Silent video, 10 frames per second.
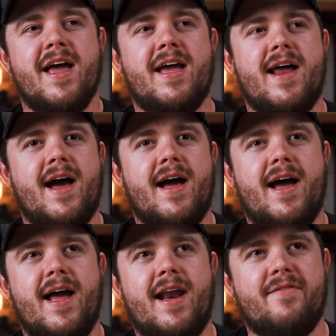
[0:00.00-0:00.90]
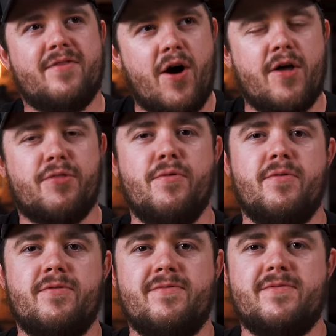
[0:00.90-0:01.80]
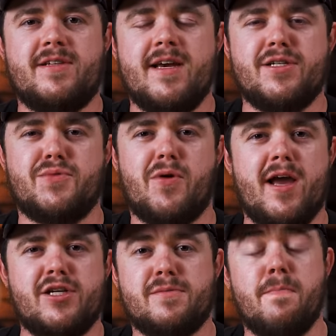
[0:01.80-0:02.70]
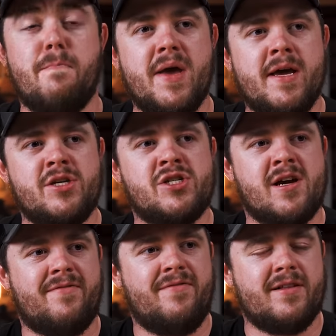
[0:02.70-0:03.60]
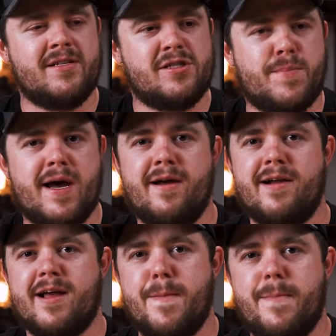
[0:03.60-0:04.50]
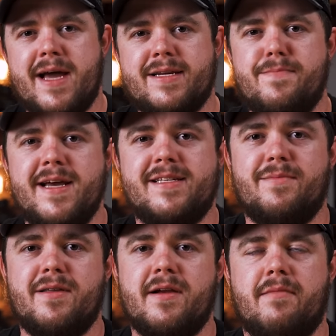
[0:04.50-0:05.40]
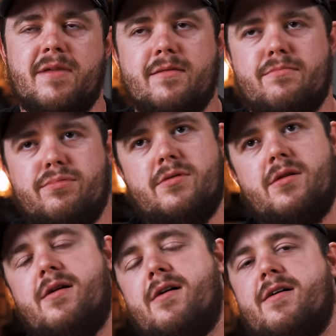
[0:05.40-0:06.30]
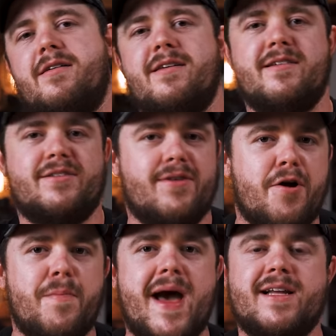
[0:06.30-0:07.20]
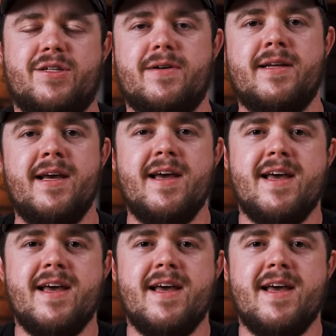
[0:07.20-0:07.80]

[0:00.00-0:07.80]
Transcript: And I and I've gone through stages where I just binge, I feel inspired, I come back to make something, I'm like, blah again. So I go back to it.